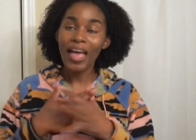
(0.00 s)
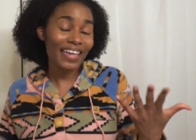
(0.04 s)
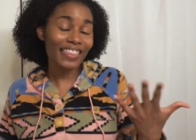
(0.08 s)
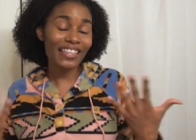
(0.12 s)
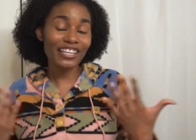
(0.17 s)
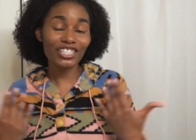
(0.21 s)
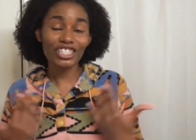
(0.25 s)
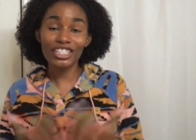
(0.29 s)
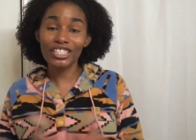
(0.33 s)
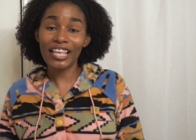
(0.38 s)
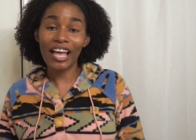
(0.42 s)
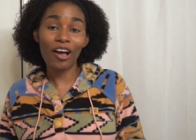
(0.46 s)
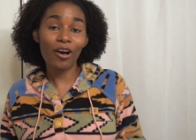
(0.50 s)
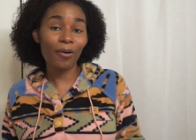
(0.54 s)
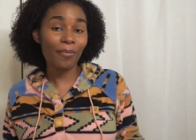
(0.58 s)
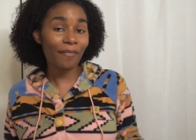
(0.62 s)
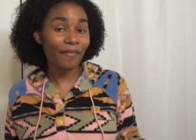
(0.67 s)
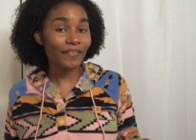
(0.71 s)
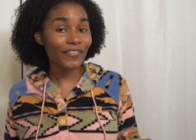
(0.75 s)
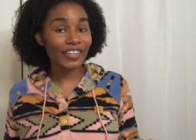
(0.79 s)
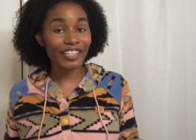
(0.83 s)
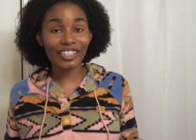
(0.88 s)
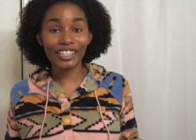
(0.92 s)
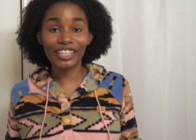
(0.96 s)
that's just how I'm
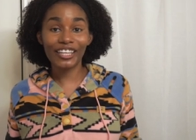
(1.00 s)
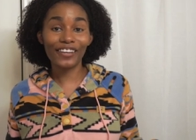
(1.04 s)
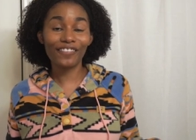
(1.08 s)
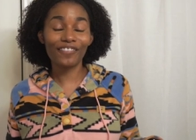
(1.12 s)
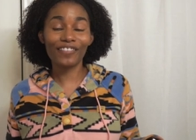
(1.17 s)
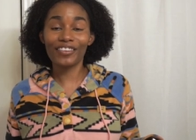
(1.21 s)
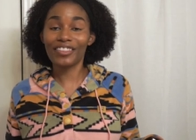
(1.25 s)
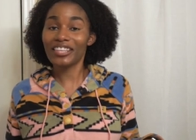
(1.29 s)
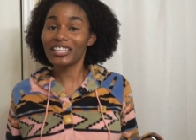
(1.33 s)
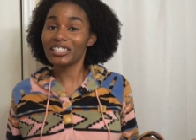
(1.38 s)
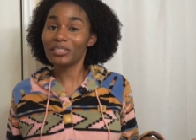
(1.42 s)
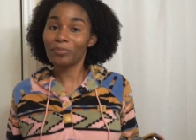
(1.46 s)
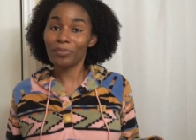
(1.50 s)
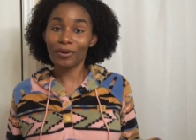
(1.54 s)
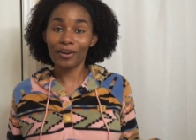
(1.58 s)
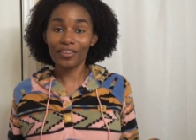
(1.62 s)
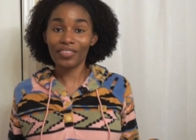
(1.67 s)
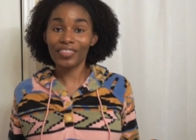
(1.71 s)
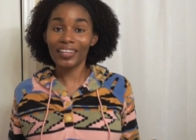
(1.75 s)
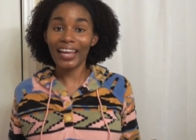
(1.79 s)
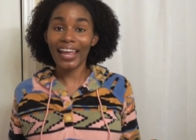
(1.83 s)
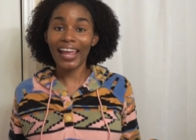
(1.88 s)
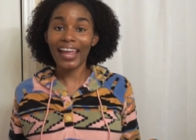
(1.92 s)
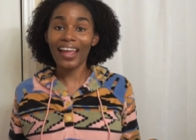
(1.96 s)
feeling for this
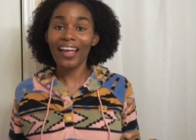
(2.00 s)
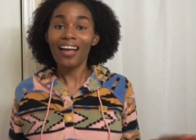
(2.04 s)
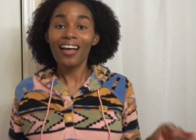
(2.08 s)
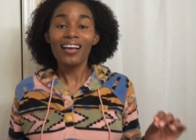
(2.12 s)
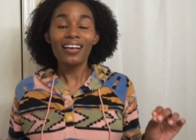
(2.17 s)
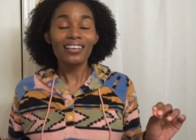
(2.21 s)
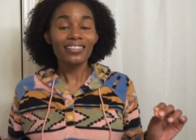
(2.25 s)
birthday.